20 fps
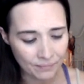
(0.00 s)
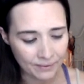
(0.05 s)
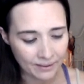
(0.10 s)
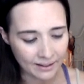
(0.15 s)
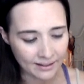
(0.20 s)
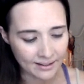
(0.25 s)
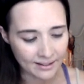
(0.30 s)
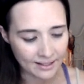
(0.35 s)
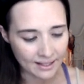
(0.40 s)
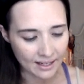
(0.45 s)

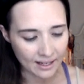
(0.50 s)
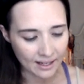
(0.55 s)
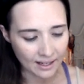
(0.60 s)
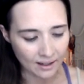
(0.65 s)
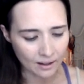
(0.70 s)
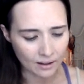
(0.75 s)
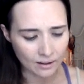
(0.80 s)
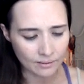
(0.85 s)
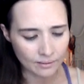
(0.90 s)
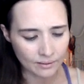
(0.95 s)
Let's see,
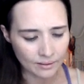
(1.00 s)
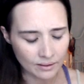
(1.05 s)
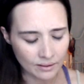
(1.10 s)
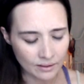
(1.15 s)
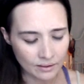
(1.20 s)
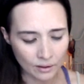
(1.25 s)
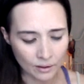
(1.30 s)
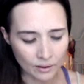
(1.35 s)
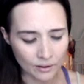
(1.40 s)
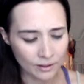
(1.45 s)

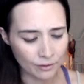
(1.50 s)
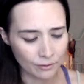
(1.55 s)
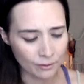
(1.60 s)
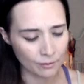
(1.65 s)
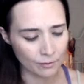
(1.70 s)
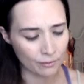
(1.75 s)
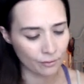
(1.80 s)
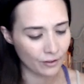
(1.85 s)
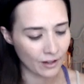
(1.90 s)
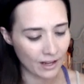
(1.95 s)
all
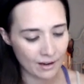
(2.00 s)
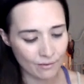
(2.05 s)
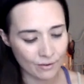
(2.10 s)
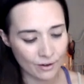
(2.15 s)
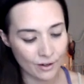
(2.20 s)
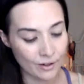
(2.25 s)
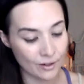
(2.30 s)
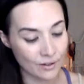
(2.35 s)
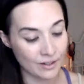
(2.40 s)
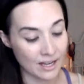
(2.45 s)
different
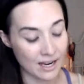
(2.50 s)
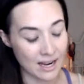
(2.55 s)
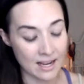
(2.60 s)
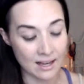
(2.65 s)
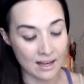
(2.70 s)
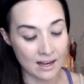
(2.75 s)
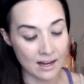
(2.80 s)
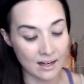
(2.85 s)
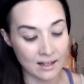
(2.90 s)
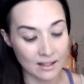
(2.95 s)
flavors like.
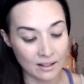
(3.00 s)
Uh,